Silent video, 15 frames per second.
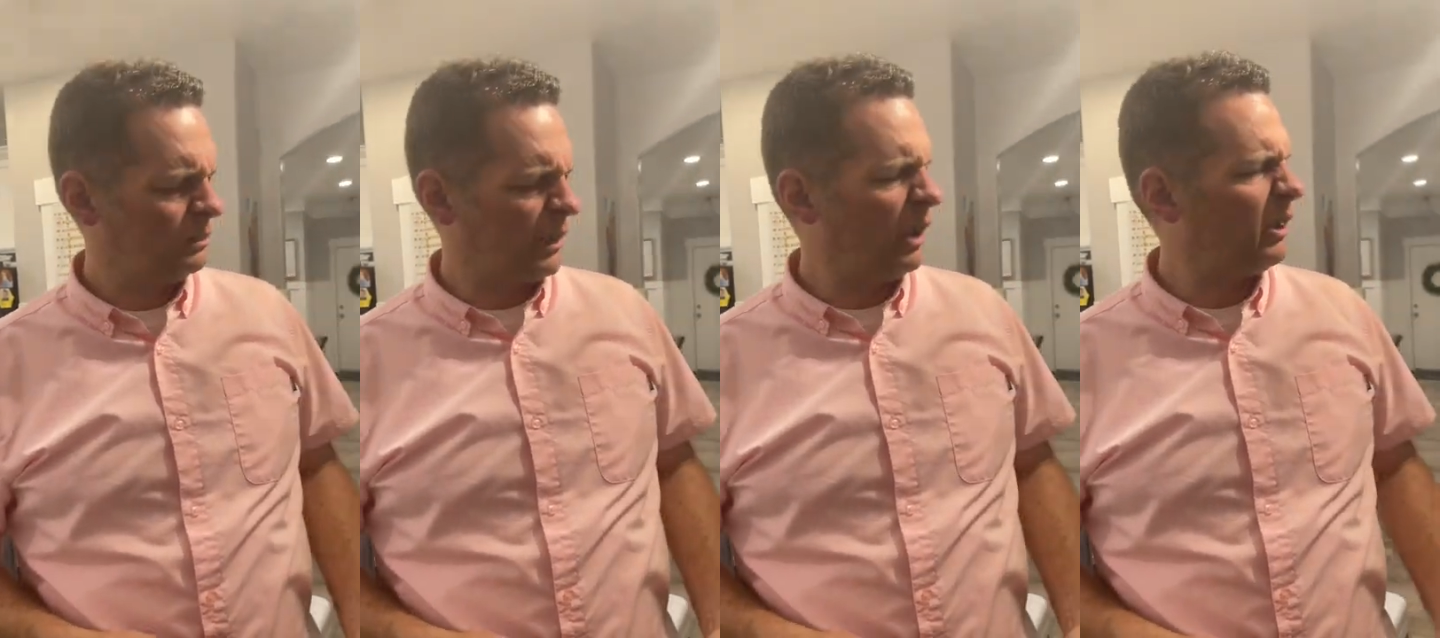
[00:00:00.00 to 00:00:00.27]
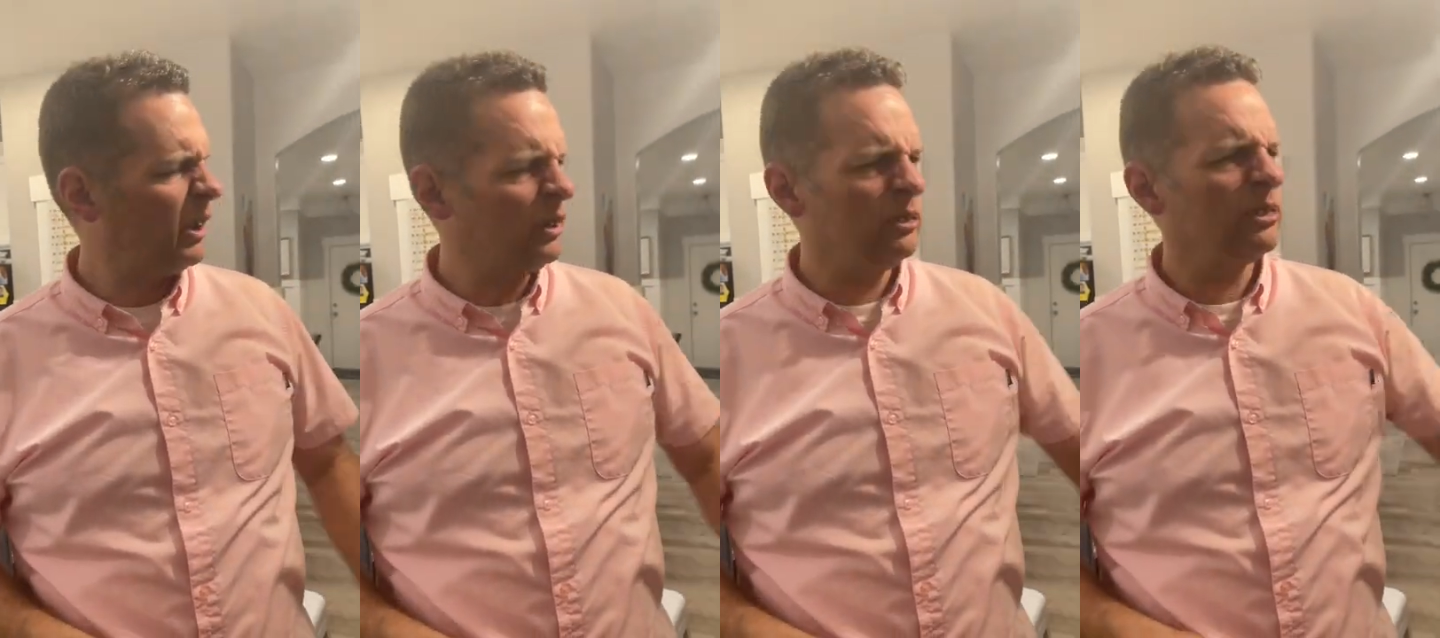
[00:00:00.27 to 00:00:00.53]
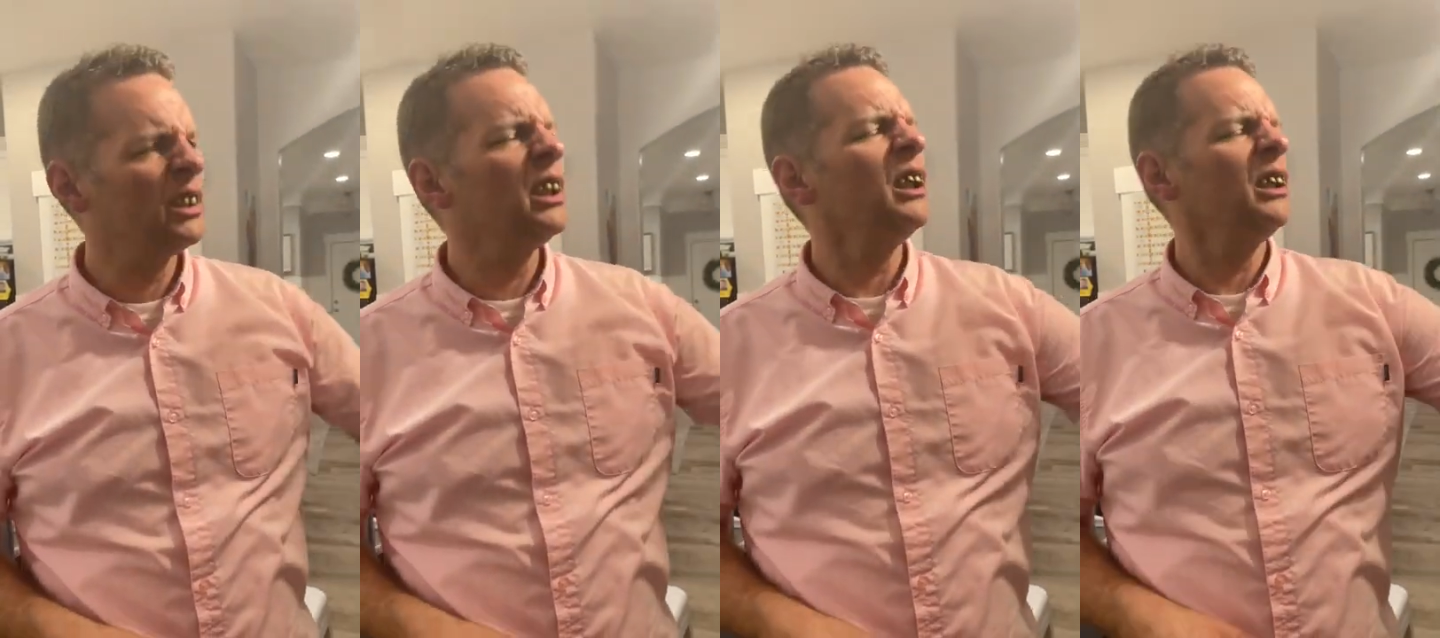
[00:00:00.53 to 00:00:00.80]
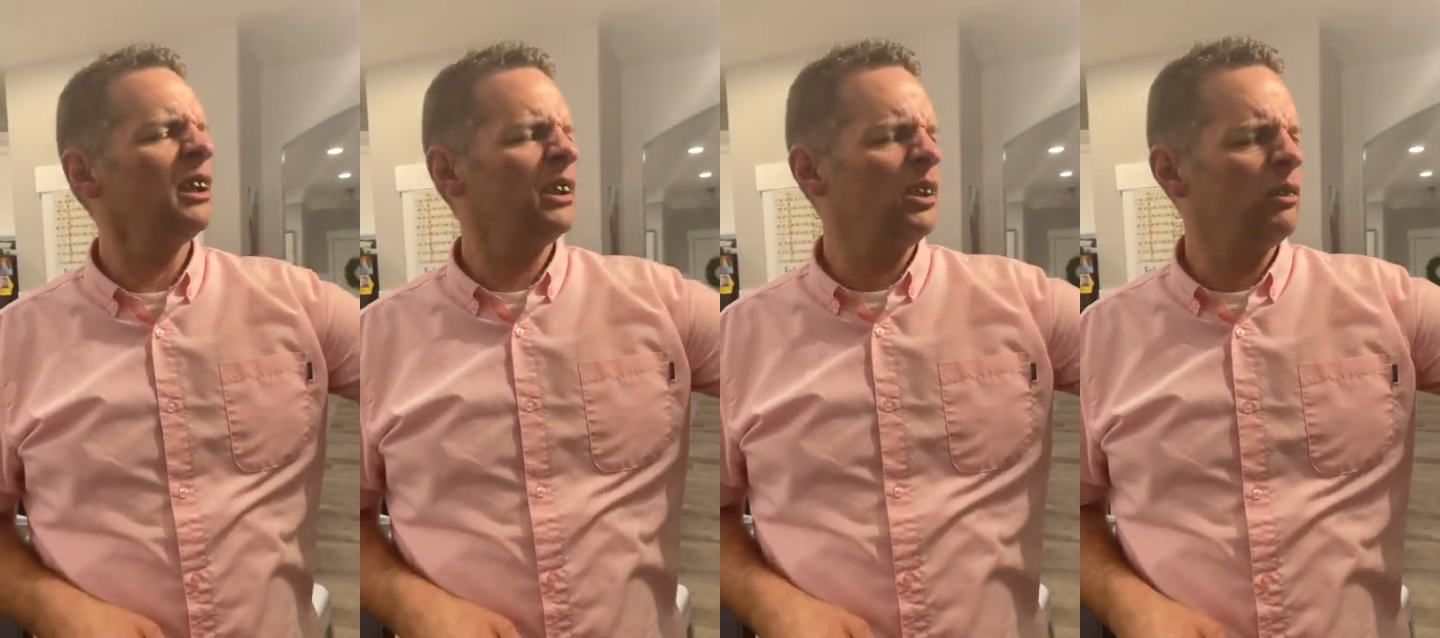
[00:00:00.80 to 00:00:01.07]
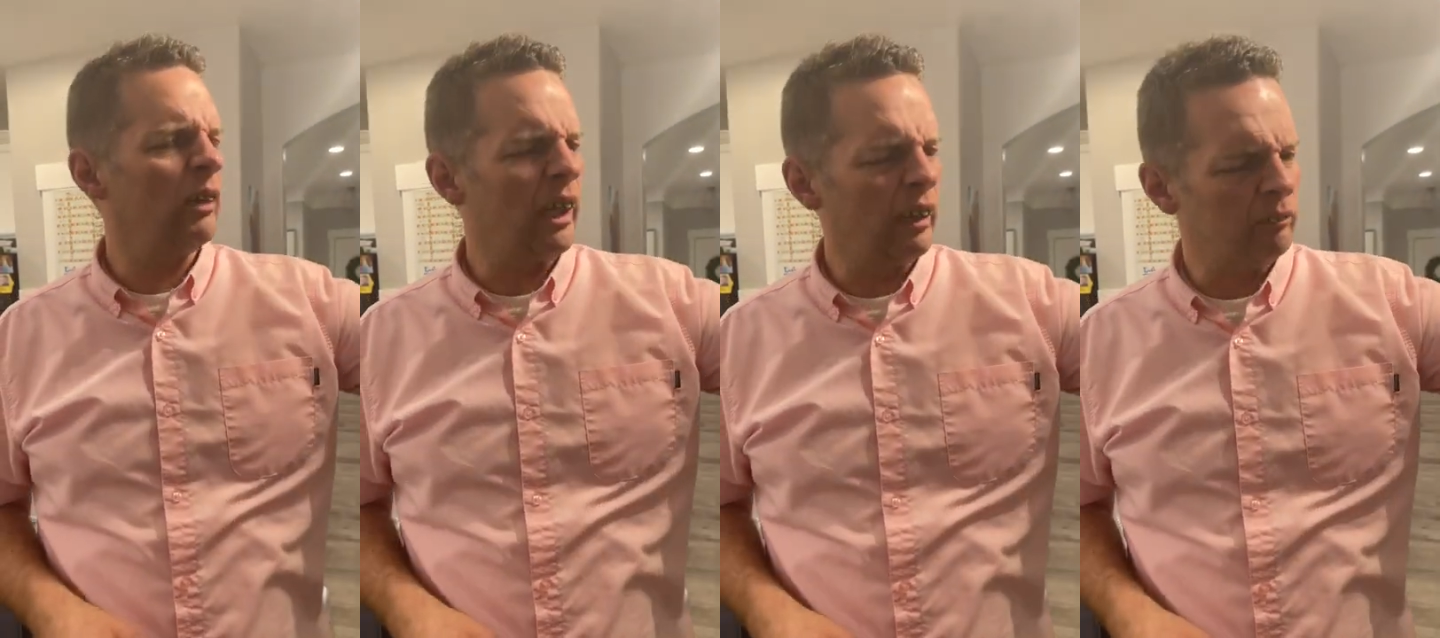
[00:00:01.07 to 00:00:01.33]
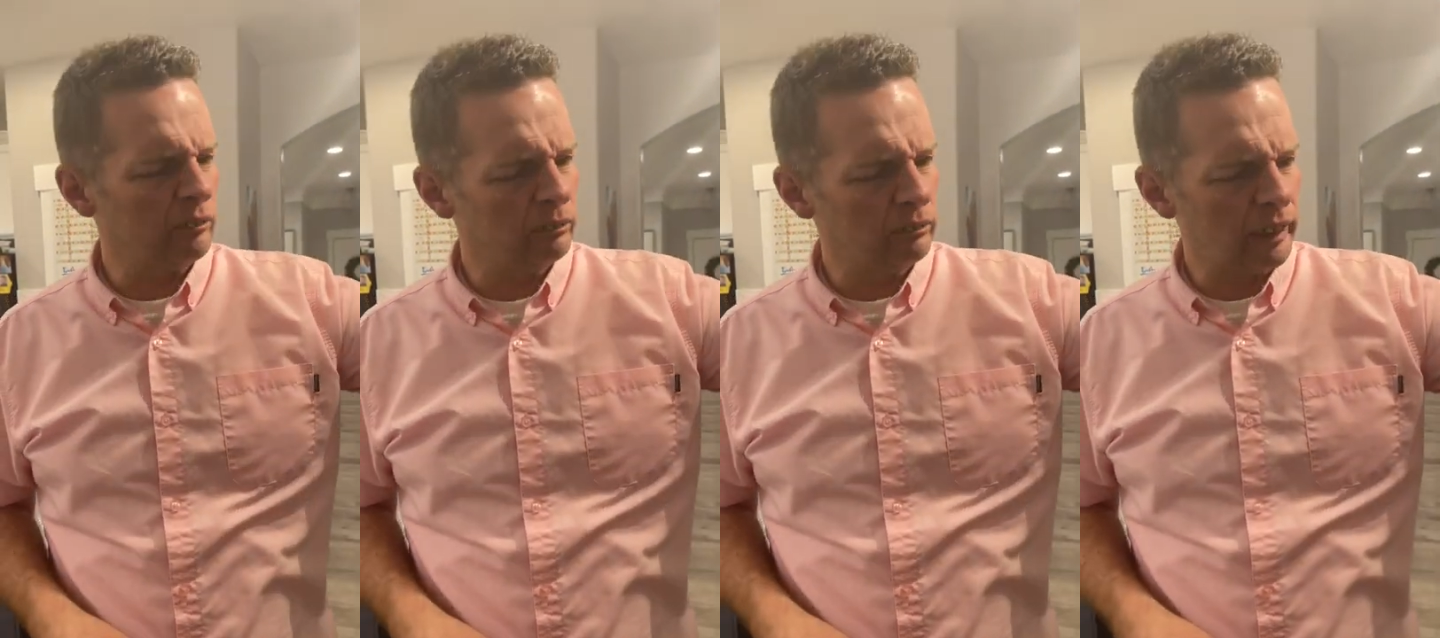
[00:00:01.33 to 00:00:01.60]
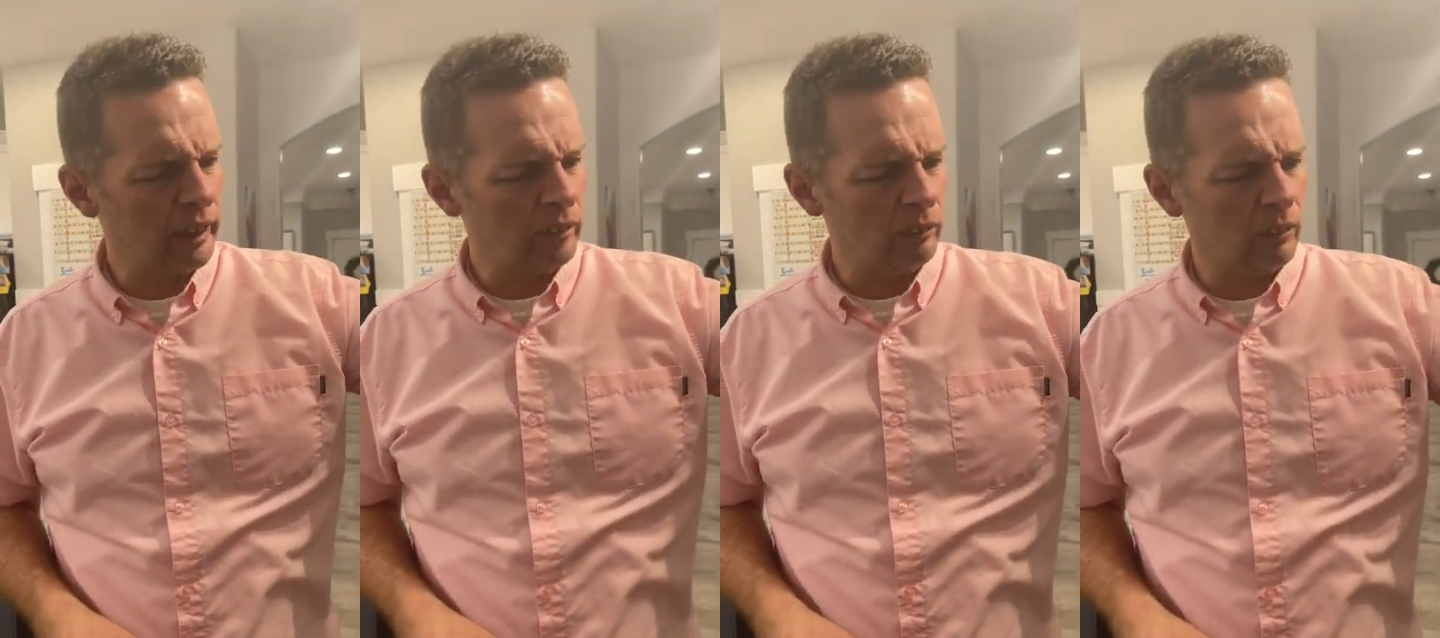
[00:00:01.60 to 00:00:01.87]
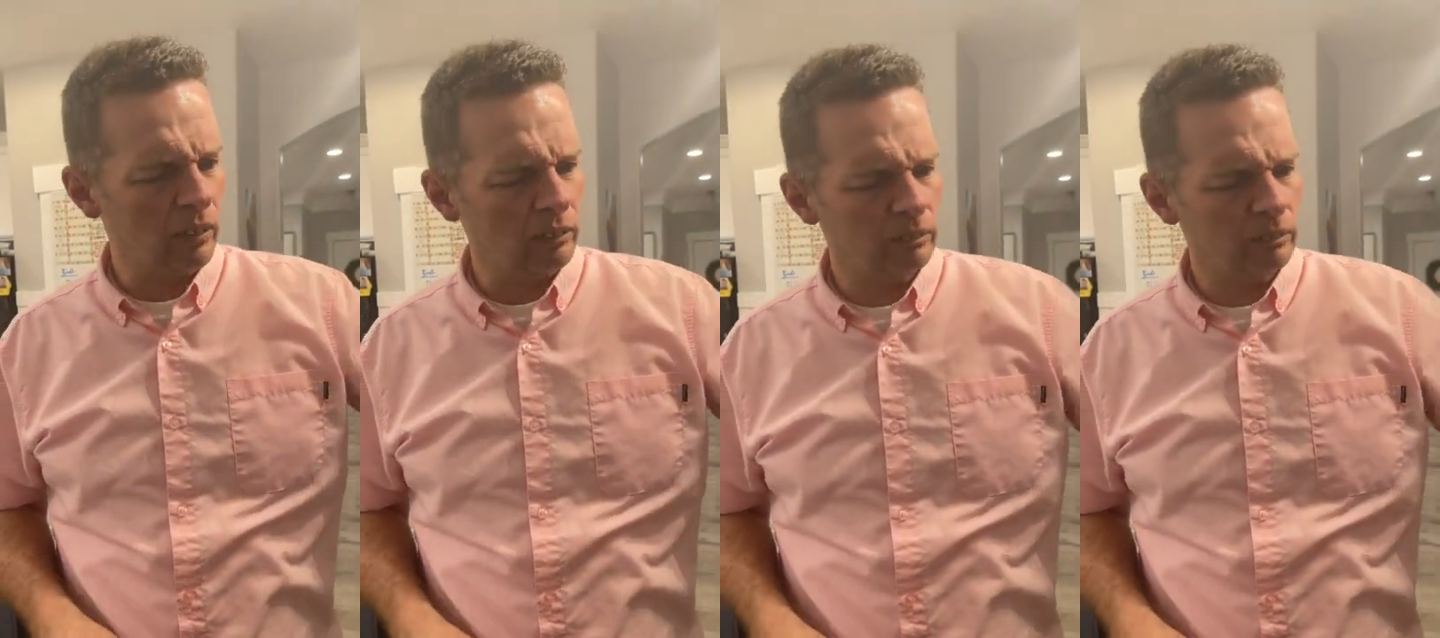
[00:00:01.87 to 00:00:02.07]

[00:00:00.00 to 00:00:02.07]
lose these? You have them.